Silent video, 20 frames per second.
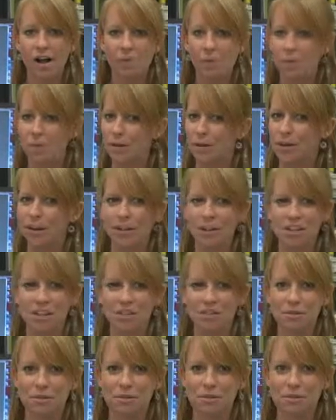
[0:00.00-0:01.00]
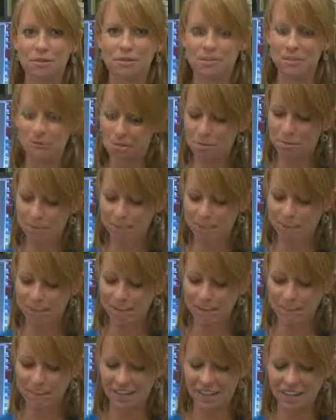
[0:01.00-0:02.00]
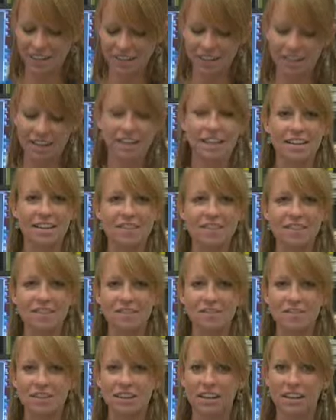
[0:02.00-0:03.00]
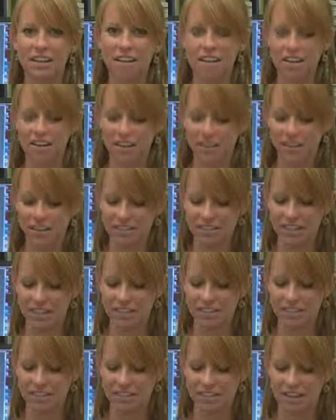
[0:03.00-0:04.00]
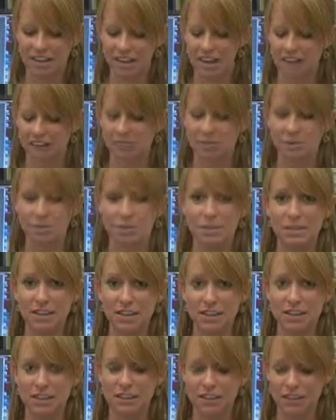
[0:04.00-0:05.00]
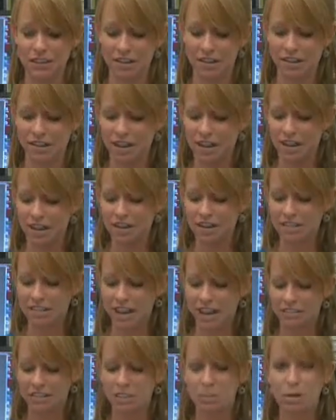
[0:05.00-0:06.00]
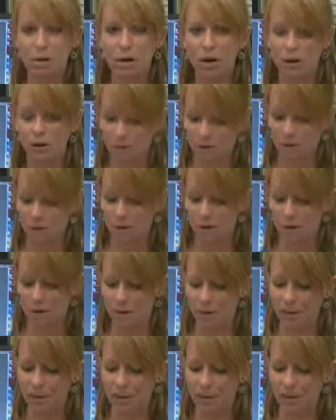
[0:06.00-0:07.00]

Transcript: we encourage everyone to fill up your gas tank and see if you can hit all the sites from Sandy Hook down to Paulsboro.